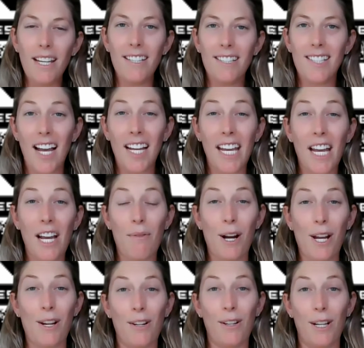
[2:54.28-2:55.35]
Second, I
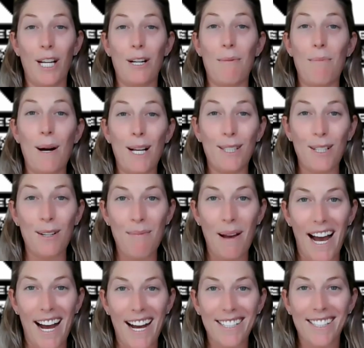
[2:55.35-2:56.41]
want you to look at your muscle
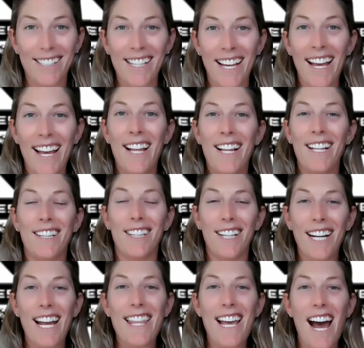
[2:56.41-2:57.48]
mass.
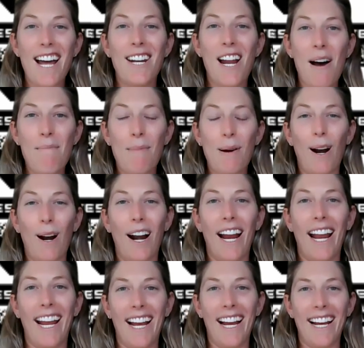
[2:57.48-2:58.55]
Look at that number
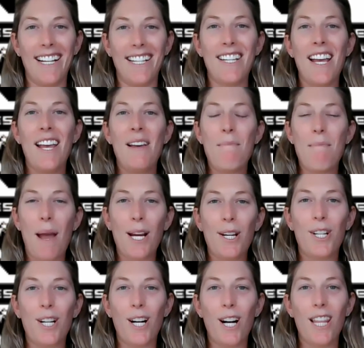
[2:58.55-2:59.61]
and make
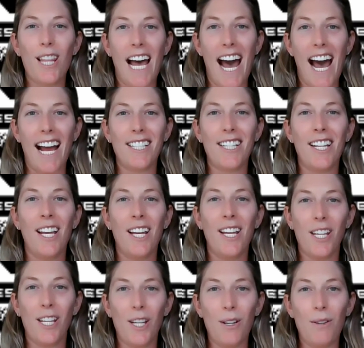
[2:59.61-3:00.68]
sure that
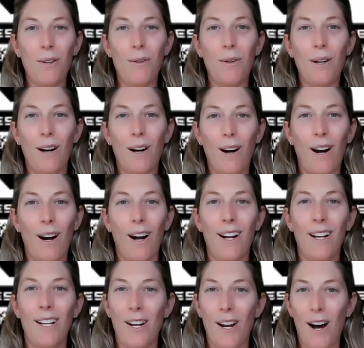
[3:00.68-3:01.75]
you are
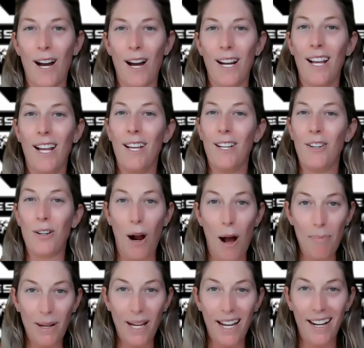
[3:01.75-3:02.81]
not
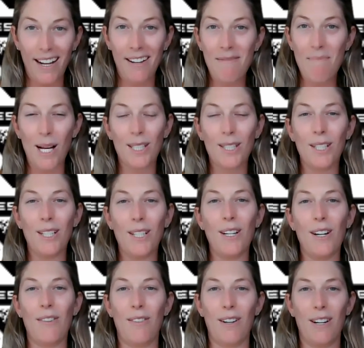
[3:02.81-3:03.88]
dropping muscle
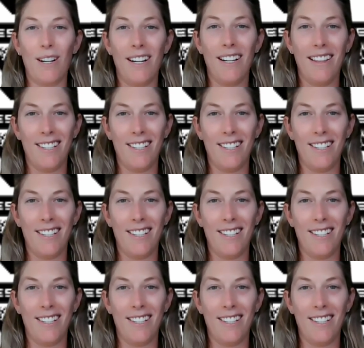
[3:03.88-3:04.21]
over